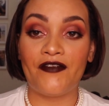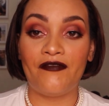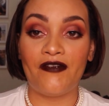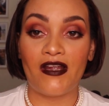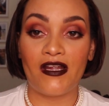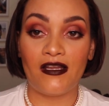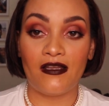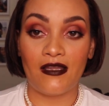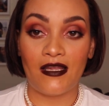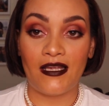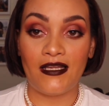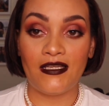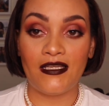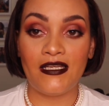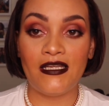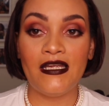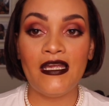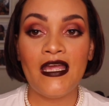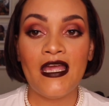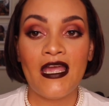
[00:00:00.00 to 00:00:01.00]
very
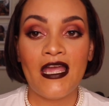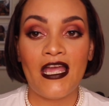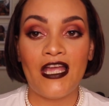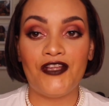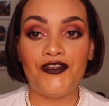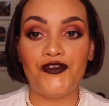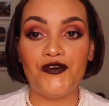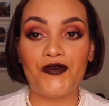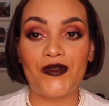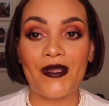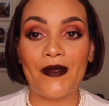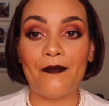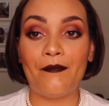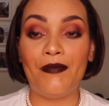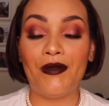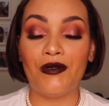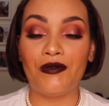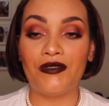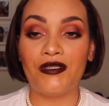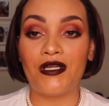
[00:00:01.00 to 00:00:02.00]
lightly and you can
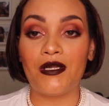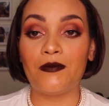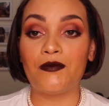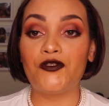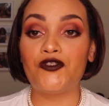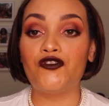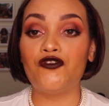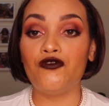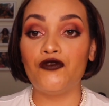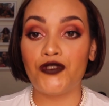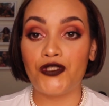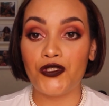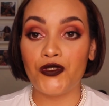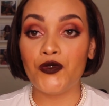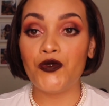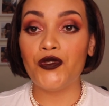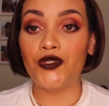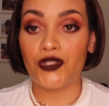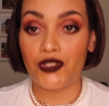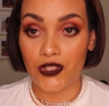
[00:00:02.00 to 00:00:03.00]
build it up true
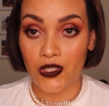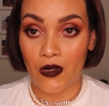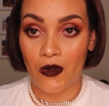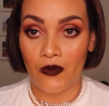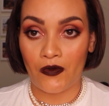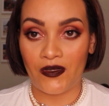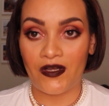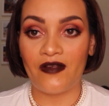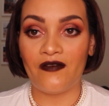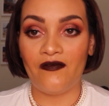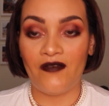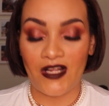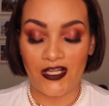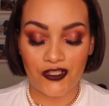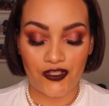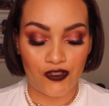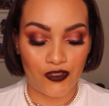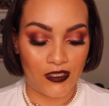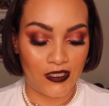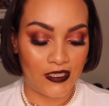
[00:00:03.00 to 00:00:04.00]
to the tone
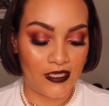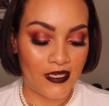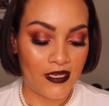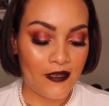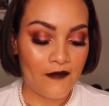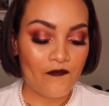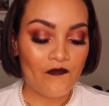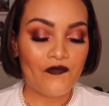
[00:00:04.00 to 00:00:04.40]
eventually